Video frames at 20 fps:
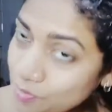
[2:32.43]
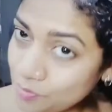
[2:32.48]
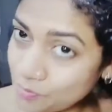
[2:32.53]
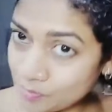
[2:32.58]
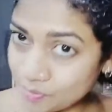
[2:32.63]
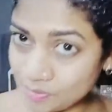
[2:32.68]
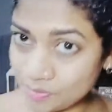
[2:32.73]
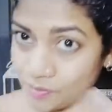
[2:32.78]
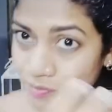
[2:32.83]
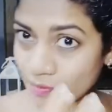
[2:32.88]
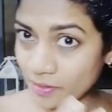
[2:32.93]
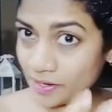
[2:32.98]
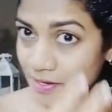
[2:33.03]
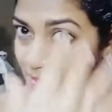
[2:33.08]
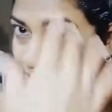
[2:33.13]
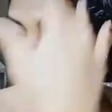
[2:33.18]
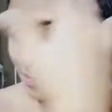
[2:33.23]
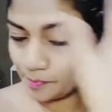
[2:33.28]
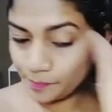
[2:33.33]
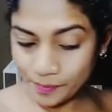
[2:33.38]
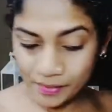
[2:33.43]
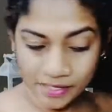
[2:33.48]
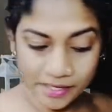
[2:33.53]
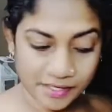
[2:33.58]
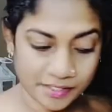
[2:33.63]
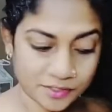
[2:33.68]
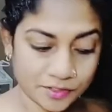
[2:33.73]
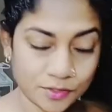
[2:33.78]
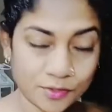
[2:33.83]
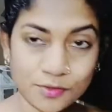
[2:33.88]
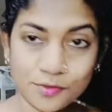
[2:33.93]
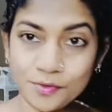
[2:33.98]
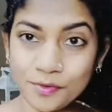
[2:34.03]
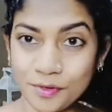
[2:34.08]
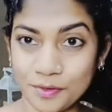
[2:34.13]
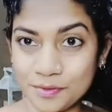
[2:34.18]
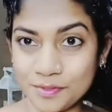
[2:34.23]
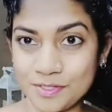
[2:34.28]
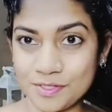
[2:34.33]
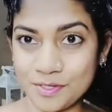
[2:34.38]
you can go ahead and apply it
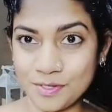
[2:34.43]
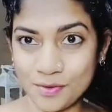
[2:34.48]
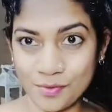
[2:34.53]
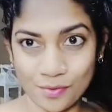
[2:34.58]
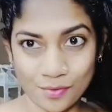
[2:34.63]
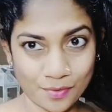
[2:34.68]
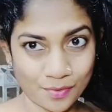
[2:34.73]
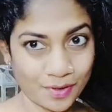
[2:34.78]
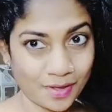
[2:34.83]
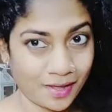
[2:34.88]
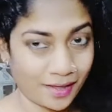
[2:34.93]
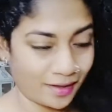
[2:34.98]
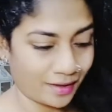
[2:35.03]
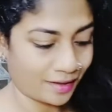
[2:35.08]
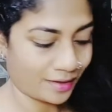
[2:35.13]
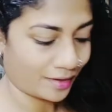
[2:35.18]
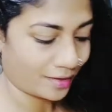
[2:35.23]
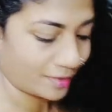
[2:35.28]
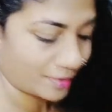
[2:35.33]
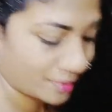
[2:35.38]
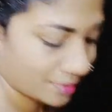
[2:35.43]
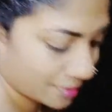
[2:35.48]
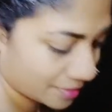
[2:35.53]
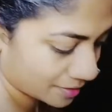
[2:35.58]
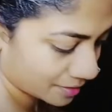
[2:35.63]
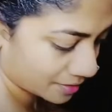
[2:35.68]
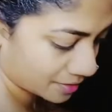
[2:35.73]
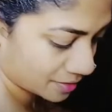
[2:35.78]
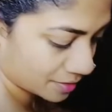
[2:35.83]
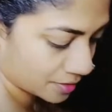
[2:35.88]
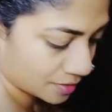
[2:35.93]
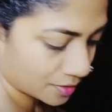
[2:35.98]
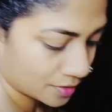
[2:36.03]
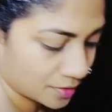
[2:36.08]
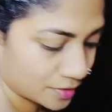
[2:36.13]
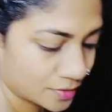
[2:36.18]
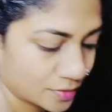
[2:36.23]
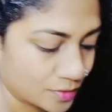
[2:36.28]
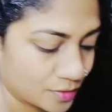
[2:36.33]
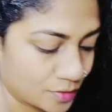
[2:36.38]
throughout your hair.
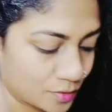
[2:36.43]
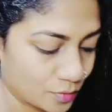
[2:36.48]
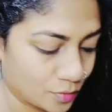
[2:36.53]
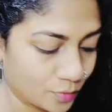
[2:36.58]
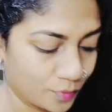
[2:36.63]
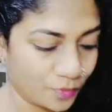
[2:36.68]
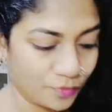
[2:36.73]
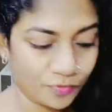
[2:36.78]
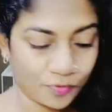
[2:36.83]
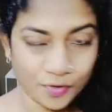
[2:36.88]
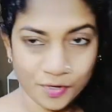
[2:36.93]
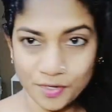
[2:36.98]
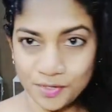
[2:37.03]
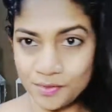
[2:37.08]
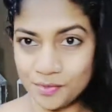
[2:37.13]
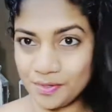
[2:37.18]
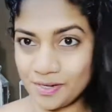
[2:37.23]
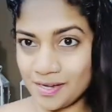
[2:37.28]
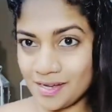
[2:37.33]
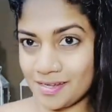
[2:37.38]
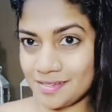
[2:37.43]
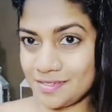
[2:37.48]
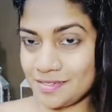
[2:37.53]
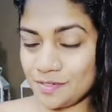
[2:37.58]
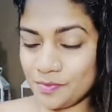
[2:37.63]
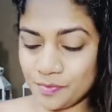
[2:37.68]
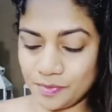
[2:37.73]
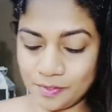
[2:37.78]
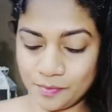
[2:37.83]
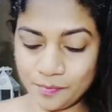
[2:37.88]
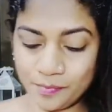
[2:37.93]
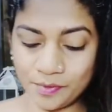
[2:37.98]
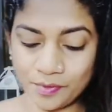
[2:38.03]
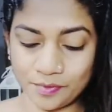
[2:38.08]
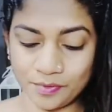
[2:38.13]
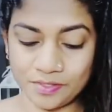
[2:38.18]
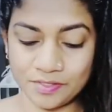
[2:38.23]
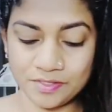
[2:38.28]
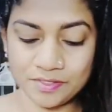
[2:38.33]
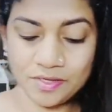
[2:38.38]
So before you do that, you want to put
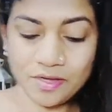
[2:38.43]
on a